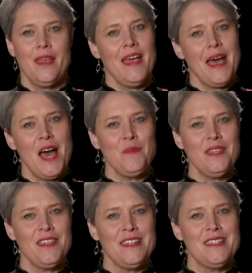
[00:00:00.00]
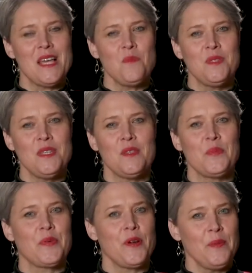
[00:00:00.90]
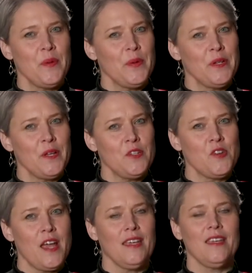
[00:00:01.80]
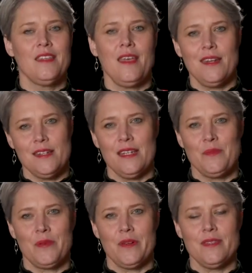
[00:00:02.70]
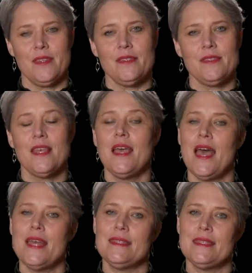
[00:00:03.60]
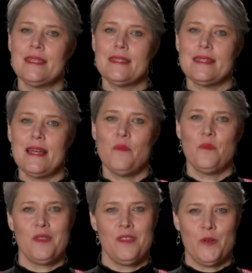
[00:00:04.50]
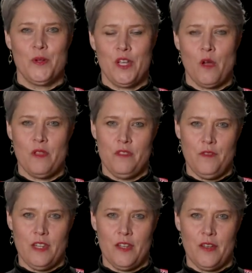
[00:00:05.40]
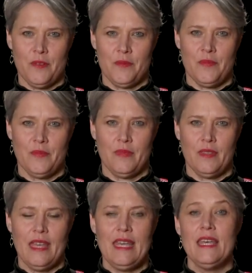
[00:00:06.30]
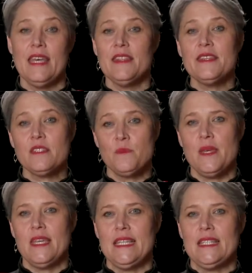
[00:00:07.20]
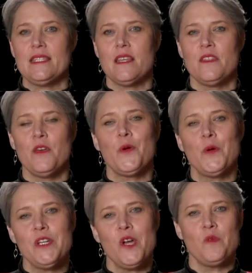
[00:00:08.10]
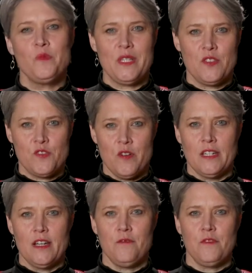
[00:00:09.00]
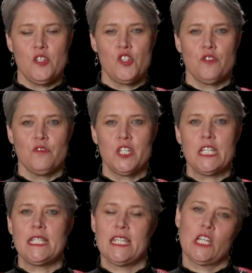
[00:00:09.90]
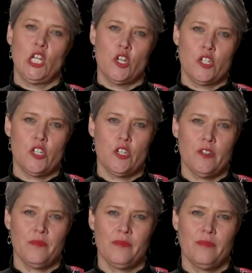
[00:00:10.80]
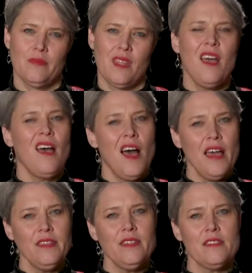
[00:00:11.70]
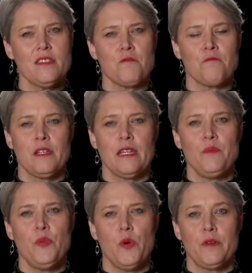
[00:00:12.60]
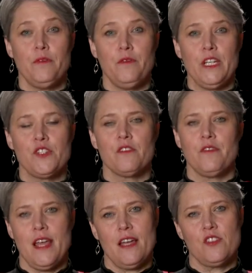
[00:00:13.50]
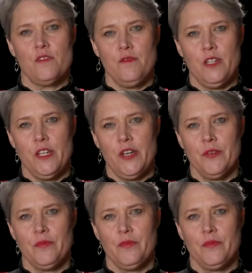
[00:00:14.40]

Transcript: Hubby then dubs in the proper audio track in the editing process and syncs it up with the audio on the video. This means the audio will be strong enough for the children to sing along to. I think this is a really important feature of an action video.